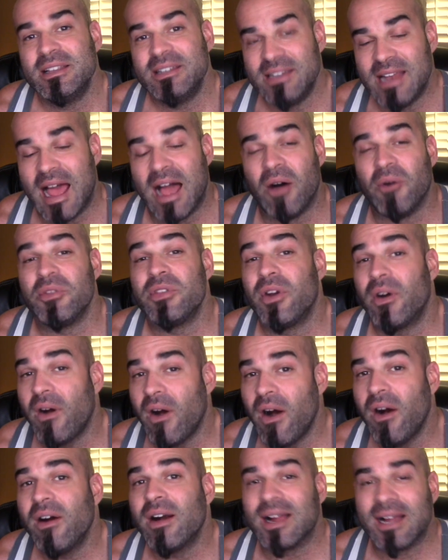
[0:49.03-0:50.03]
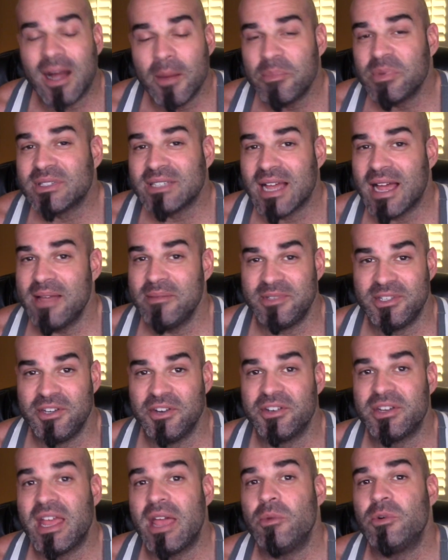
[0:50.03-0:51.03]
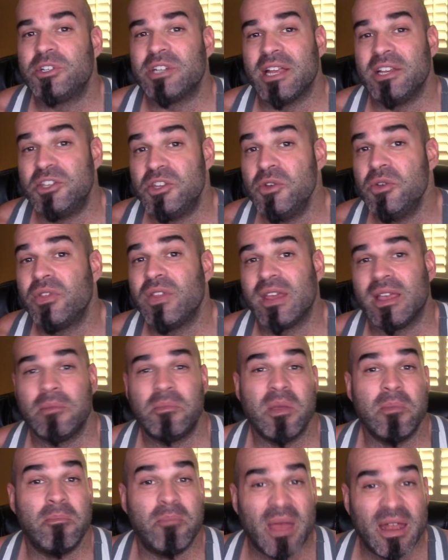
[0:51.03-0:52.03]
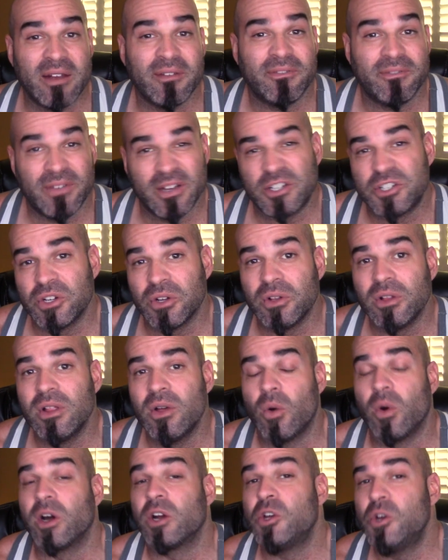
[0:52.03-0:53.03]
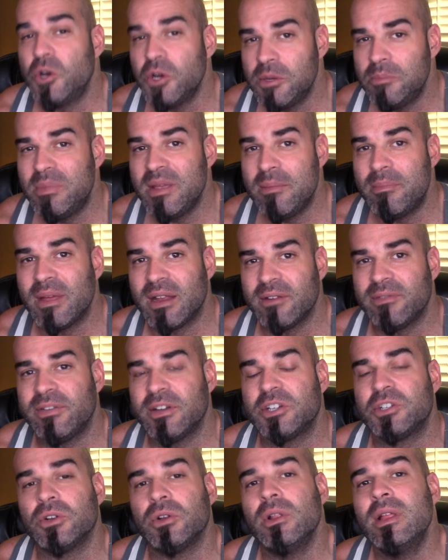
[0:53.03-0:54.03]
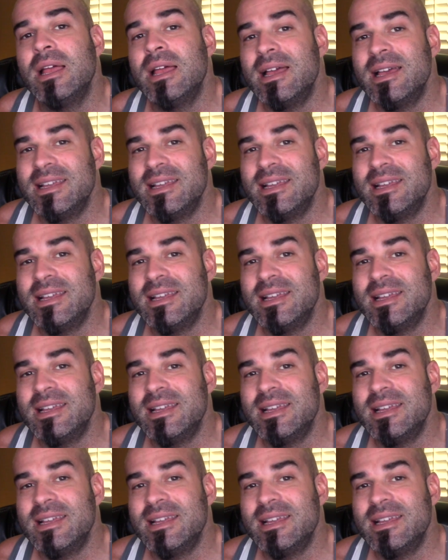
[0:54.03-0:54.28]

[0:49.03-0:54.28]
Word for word: Now, there are a couple times in your day which I do think it'd be beneficial or could be beneficial